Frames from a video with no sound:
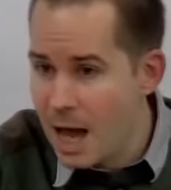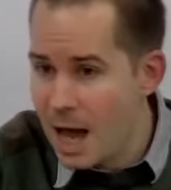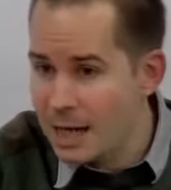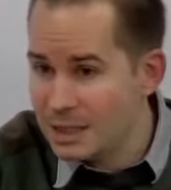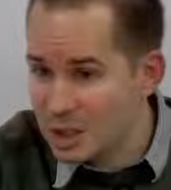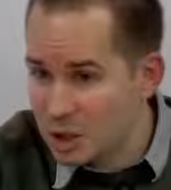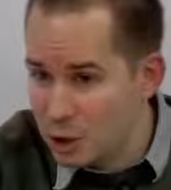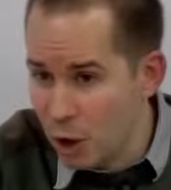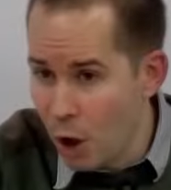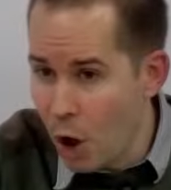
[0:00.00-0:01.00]
and it's
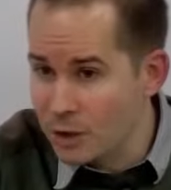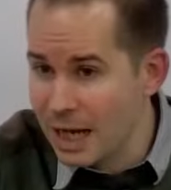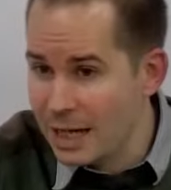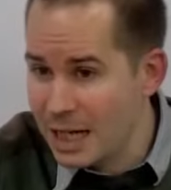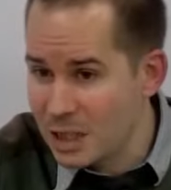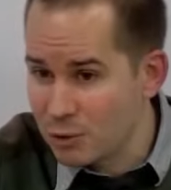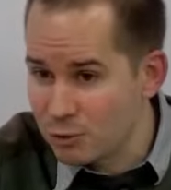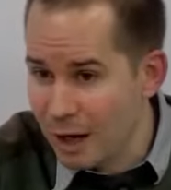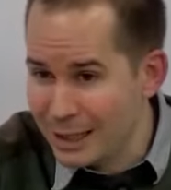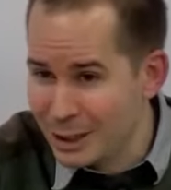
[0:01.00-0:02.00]
God and his
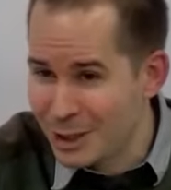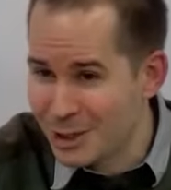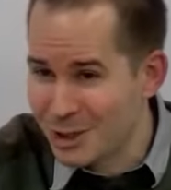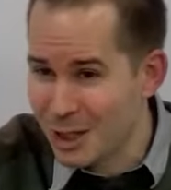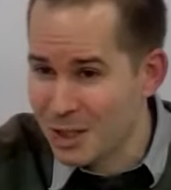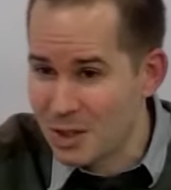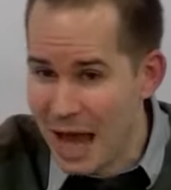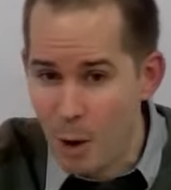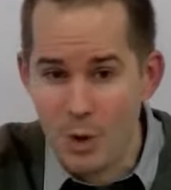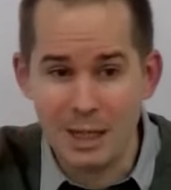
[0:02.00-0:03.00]
righteousness
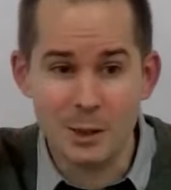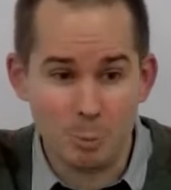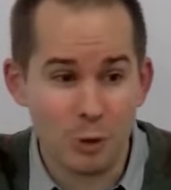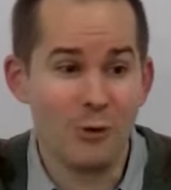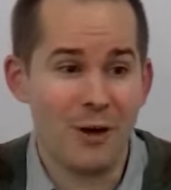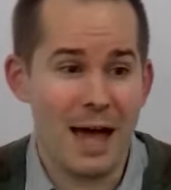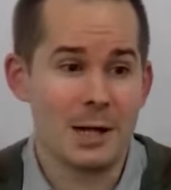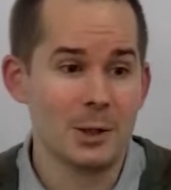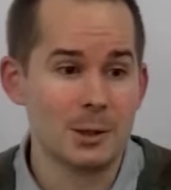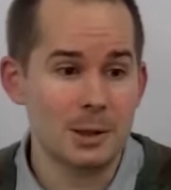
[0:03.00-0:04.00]
that will
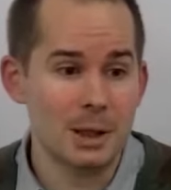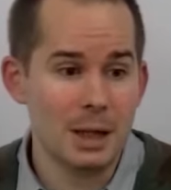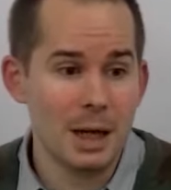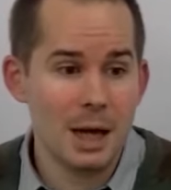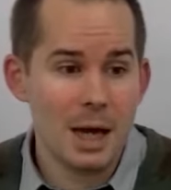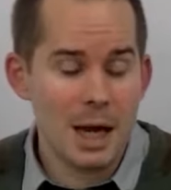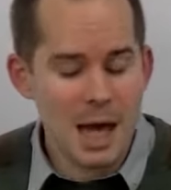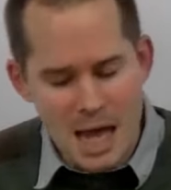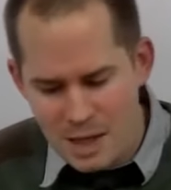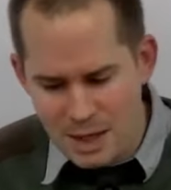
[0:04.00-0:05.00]
prevail
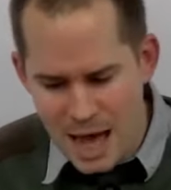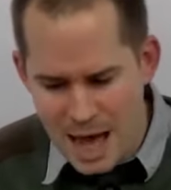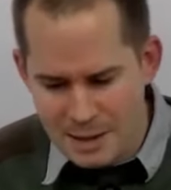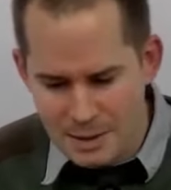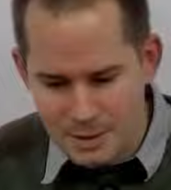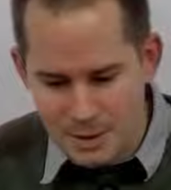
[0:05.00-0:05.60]
in the end.